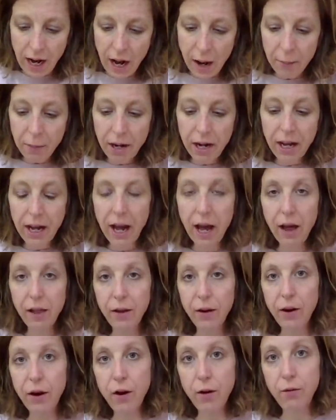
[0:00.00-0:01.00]
I'm going to
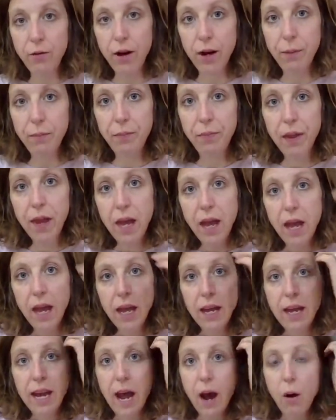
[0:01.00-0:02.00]
color over it.
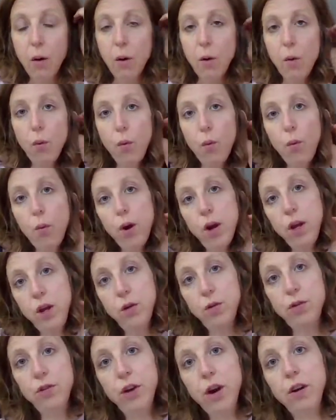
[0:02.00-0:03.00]
Now, when you
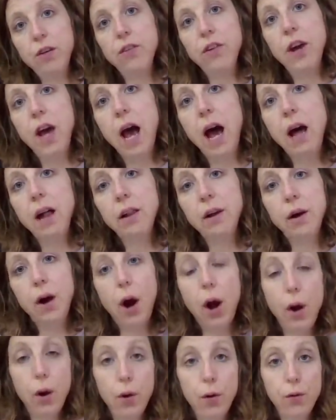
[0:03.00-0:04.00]
start to color
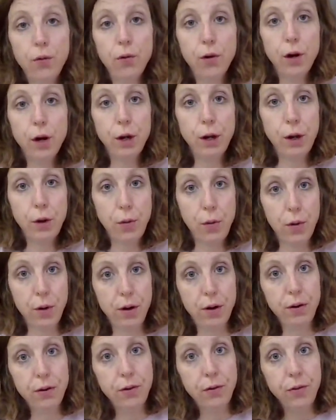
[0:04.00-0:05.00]
over
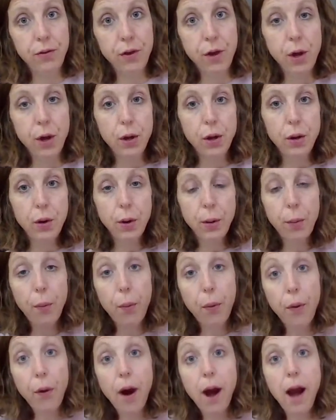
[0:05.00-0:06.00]
yours, your
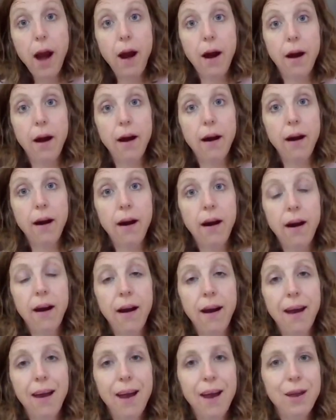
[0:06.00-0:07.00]
prayer
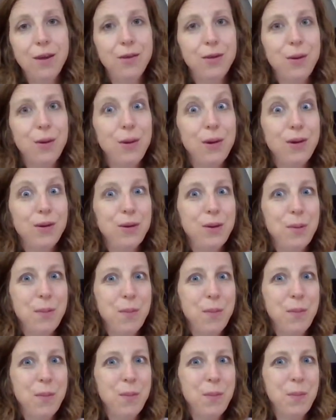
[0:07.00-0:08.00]
is going to...
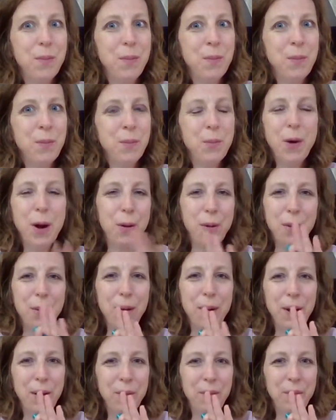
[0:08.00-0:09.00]

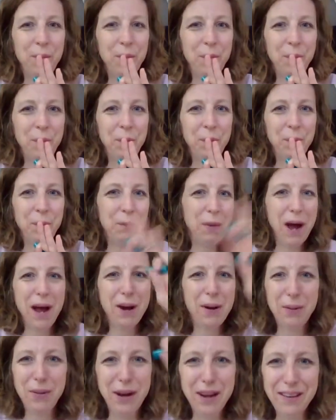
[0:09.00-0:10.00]
Wait. I
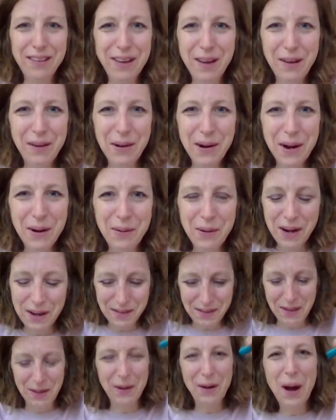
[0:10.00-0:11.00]
don't want to tell you. I'm
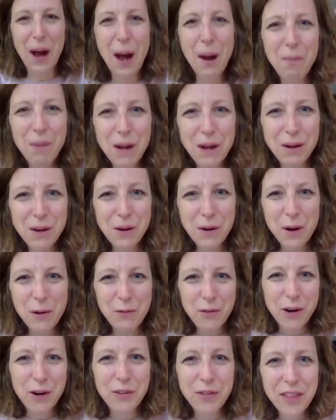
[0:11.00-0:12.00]
going to do it
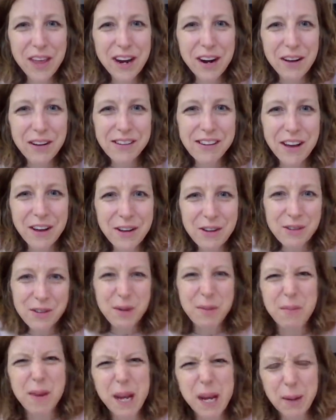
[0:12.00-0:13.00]
first. Then I'll tell you
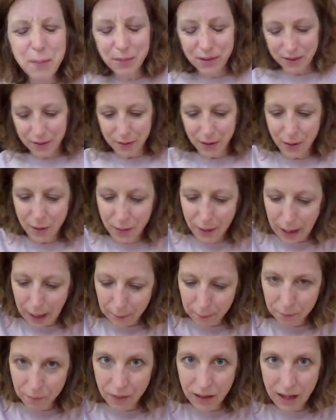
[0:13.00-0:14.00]
some tips. Okay,
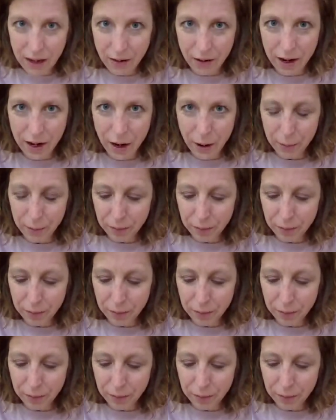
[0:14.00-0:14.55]
here I go.